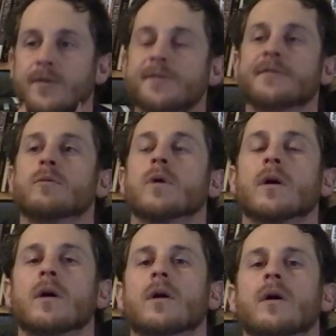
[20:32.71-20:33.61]
This is where
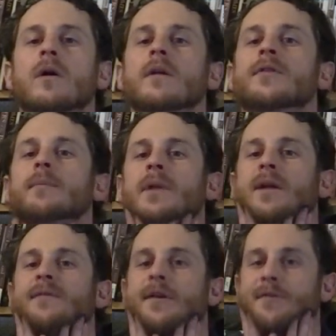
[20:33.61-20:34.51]
all of the
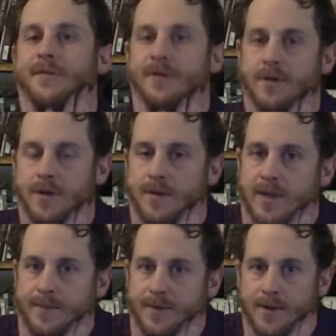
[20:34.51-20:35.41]
blood vessels that are
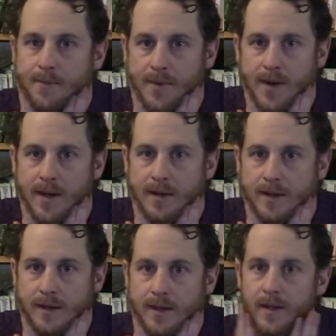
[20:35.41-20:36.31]
going up to your brain
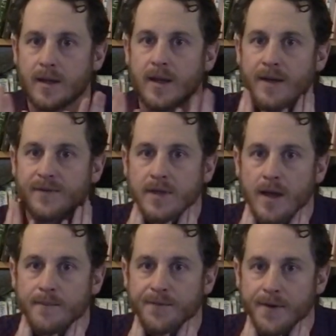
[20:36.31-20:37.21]
have to
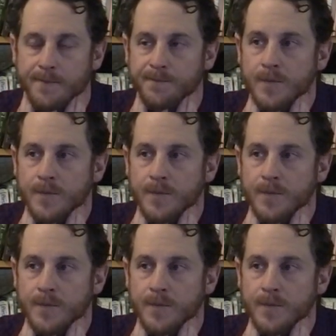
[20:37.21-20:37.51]
come from.